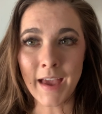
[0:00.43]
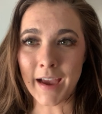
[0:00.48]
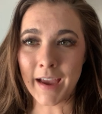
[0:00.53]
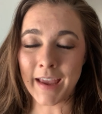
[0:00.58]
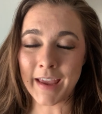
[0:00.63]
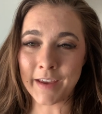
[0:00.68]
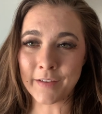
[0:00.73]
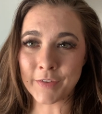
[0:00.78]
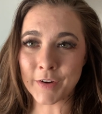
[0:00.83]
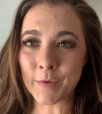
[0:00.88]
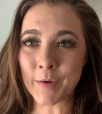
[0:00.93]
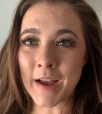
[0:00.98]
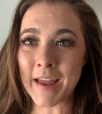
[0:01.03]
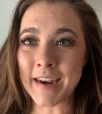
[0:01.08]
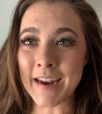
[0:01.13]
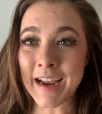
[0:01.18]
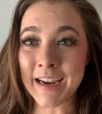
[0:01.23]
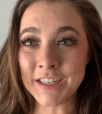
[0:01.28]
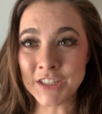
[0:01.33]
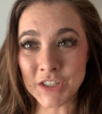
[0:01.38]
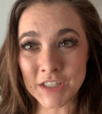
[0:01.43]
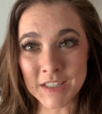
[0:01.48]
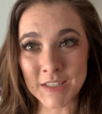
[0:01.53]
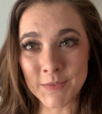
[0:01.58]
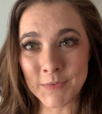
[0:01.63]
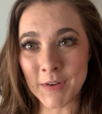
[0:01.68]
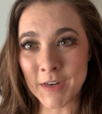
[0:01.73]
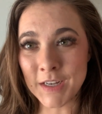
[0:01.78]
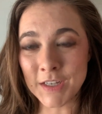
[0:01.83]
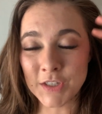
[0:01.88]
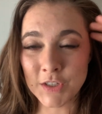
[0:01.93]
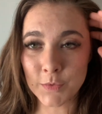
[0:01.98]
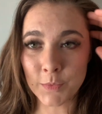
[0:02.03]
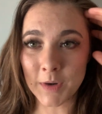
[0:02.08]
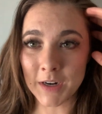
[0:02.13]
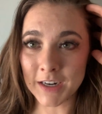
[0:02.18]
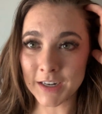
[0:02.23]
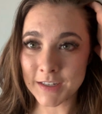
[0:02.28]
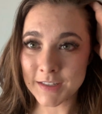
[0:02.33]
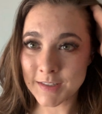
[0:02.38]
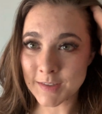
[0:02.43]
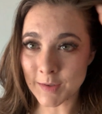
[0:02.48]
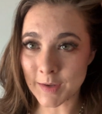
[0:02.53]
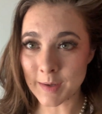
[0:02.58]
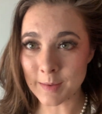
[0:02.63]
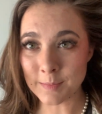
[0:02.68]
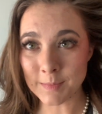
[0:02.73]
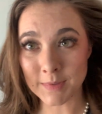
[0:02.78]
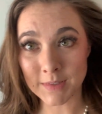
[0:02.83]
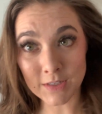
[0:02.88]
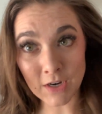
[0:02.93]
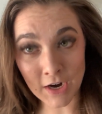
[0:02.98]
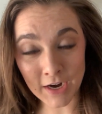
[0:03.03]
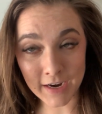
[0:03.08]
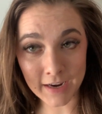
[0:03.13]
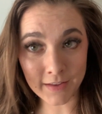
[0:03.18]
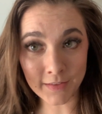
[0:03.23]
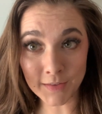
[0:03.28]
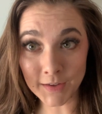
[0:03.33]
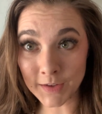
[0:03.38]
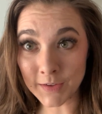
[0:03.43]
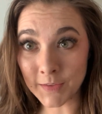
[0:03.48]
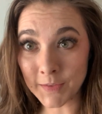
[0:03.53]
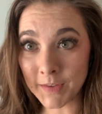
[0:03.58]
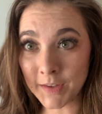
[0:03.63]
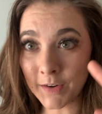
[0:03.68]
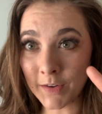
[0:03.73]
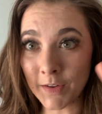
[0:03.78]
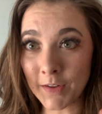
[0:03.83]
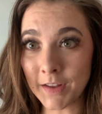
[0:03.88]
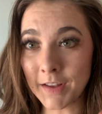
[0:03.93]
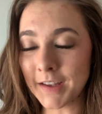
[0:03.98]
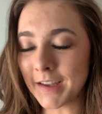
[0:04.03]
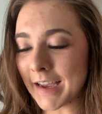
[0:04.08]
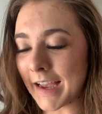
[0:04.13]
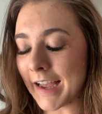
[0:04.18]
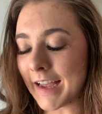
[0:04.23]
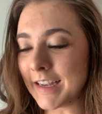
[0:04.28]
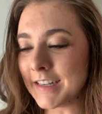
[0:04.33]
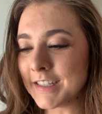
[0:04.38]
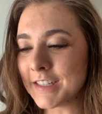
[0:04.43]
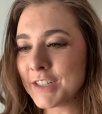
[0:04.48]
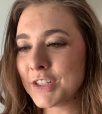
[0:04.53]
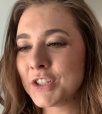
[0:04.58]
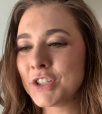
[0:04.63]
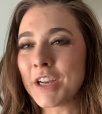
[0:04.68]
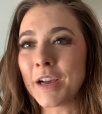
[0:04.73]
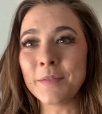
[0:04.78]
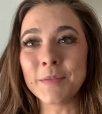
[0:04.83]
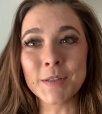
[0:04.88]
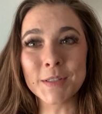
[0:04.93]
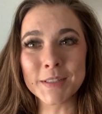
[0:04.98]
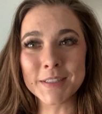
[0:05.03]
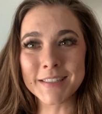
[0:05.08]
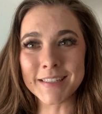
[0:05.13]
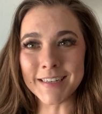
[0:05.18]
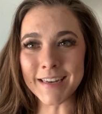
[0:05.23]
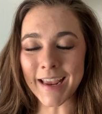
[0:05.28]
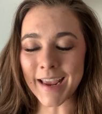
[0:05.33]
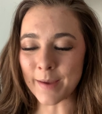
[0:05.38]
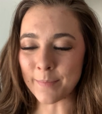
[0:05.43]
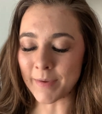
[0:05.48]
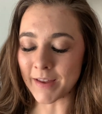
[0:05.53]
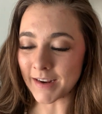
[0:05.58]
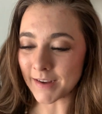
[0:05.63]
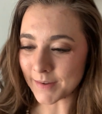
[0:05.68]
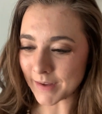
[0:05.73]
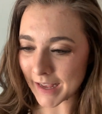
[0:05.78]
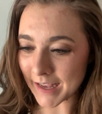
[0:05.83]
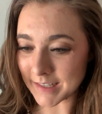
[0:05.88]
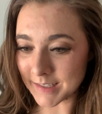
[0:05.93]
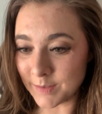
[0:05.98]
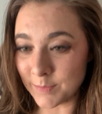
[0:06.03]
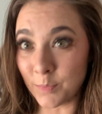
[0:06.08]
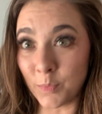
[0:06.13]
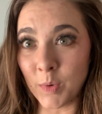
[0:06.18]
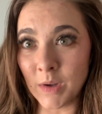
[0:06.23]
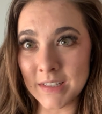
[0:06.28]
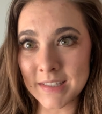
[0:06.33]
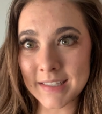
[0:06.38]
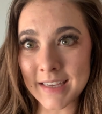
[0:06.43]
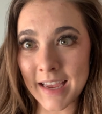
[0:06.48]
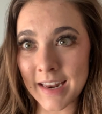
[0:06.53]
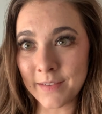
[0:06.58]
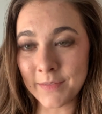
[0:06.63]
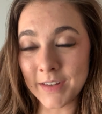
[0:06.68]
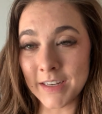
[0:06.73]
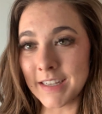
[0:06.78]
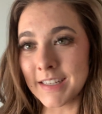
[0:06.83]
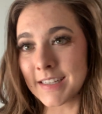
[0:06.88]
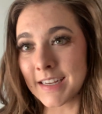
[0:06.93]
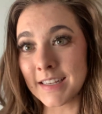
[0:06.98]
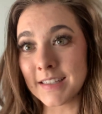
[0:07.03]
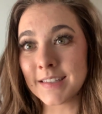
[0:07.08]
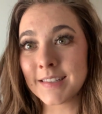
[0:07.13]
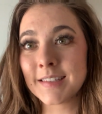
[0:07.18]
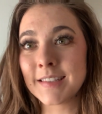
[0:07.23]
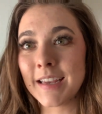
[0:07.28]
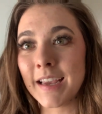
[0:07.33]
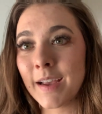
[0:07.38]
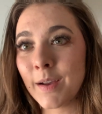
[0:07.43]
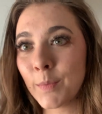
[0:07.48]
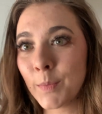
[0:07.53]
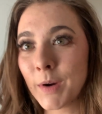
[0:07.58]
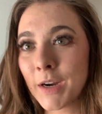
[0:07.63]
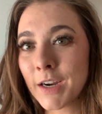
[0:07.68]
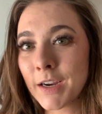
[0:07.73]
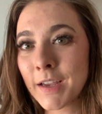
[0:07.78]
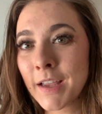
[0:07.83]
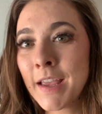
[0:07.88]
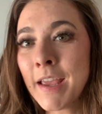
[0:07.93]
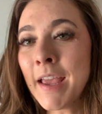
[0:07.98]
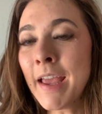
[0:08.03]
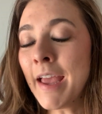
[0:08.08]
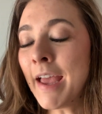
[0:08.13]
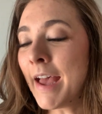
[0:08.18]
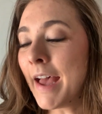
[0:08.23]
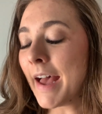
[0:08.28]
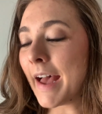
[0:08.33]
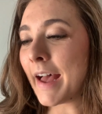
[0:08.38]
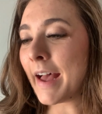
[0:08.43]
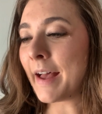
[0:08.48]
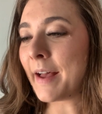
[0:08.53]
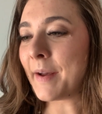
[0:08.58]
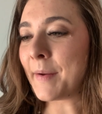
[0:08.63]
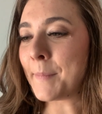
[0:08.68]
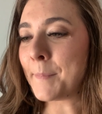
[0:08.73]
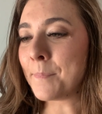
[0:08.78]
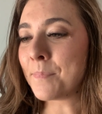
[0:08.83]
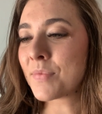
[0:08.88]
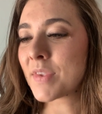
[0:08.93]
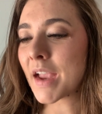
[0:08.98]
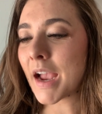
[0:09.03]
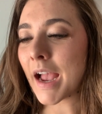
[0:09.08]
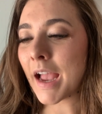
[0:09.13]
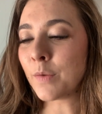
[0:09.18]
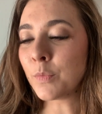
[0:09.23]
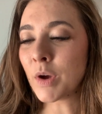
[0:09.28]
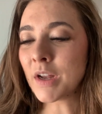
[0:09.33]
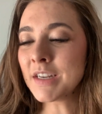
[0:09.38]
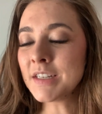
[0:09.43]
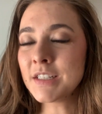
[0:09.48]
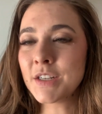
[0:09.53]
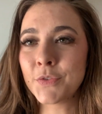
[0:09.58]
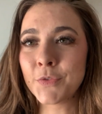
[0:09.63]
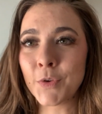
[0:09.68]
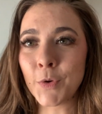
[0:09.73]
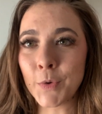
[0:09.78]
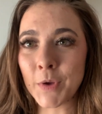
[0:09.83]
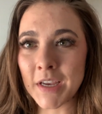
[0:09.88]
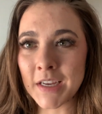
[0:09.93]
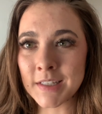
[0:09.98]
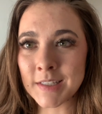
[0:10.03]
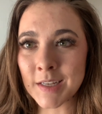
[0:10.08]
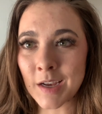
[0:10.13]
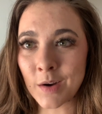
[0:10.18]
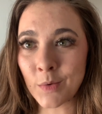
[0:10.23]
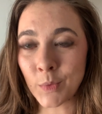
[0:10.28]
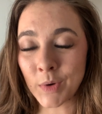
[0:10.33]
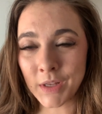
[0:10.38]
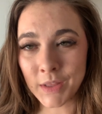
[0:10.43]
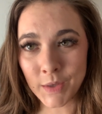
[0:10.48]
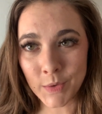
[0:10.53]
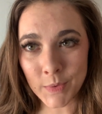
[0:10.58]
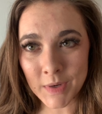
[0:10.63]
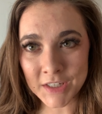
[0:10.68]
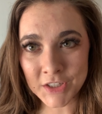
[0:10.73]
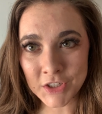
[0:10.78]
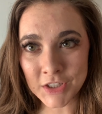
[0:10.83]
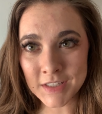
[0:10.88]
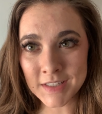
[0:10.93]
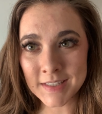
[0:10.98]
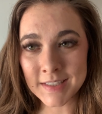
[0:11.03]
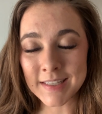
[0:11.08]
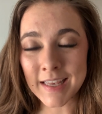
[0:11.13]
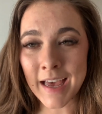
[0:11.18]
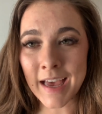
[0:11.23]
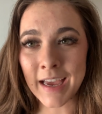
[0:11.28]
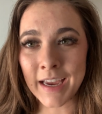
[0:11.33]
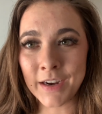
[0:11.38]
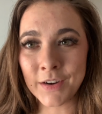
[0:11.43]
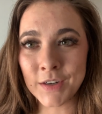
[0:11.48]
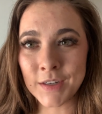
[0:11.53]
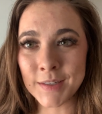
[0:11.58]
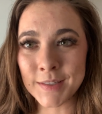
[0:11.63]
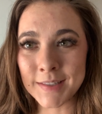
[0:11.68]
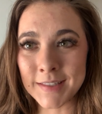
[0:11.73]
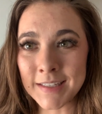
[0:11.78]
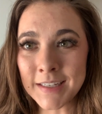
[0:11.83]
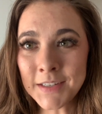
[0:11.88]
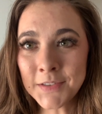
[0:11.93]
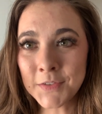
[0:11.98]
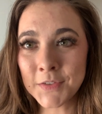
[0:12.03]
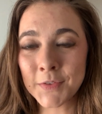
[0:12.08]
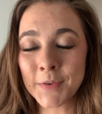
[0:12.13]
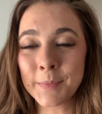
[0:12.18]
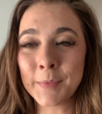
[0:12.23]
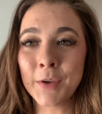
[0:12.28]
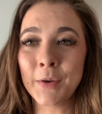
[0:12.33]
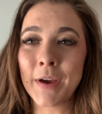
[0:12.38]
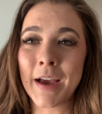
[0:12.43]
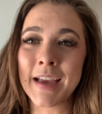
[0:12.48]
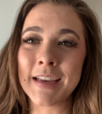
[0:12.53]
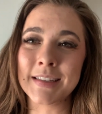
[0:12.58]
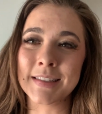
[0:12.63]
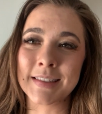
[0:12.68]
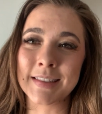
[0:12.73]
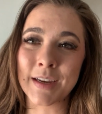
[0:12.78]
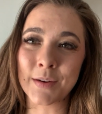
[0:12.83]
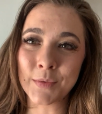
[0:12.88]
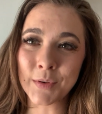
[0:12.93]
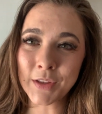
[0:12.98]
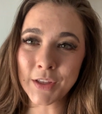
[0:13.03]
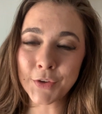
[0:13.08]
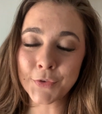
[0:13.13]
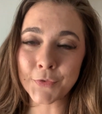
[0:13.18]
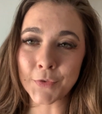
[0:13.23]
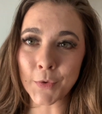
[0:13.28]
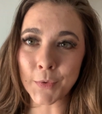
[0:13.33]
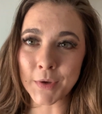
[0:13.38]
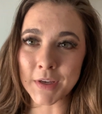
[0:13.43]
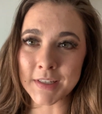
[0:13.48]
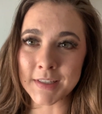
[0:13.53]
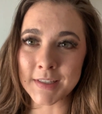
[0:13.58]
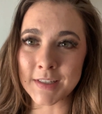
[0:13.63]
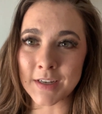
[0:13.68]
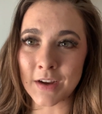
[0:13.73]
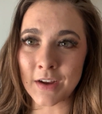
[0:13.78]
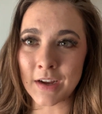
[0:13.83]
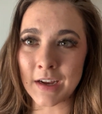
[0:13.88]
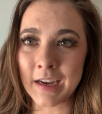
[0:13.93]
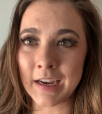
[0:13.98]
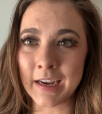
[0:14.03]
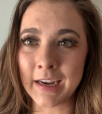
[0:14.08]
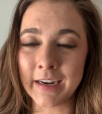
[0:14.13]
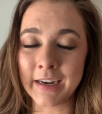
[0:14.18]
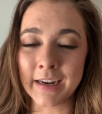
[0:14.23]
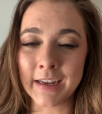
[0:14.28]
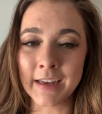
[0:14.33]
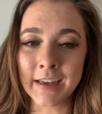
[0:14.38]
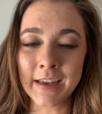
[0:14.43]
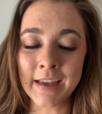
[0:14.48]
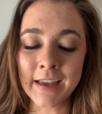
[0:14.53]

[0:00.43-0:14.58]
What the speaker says: Hey everyone, I just finished work, so I'm sorry I look a little disheveled today, but was kind of an intense day at work. I wanted to focus on one of the questions that I received from you guys that really focused on